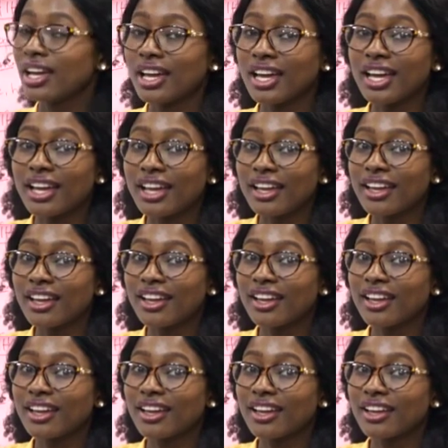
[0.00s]
Eh.
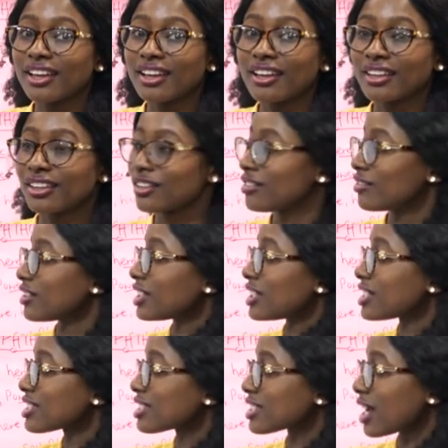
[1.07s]
For
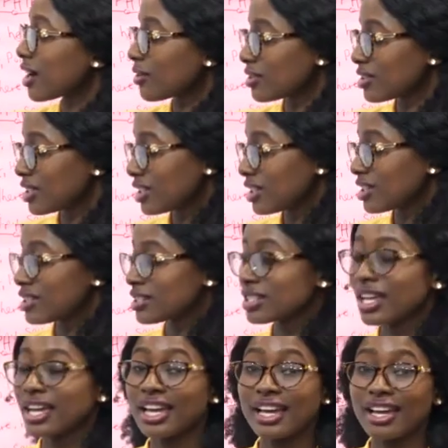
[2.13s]
this sound, you
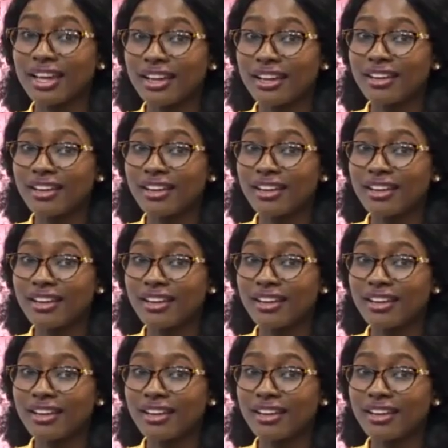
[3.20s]
say eh,